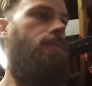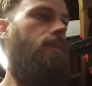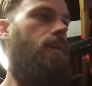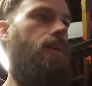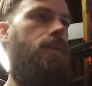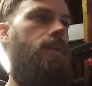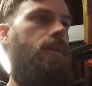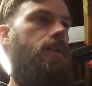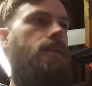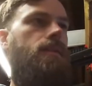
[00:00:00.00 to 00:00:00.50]
I
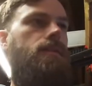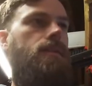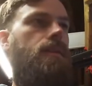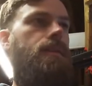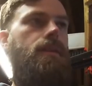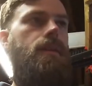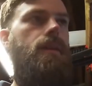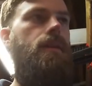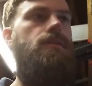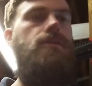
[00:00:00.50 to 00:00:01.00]
think it's
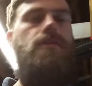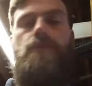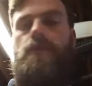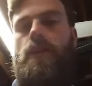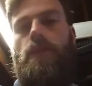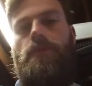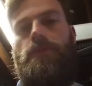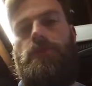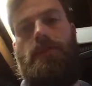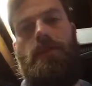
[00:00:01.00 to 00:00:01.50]
only an extra
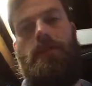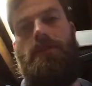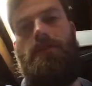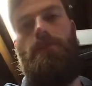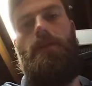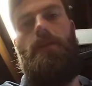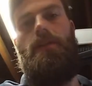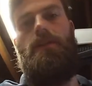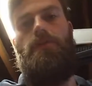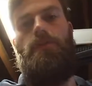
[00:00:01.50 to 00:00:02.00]
£5 or
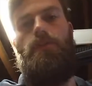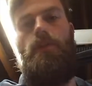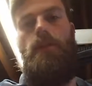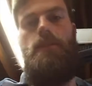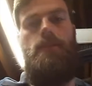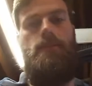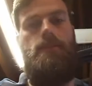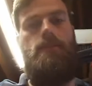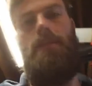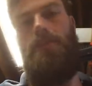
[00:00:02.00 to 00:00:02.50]
£6 for
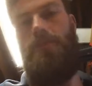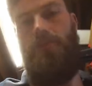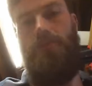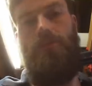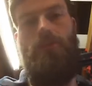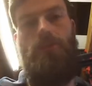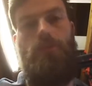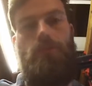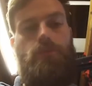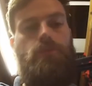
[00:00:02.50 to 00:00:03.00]
one that does
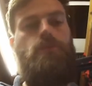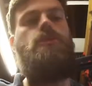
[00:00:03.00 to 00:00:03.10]
two.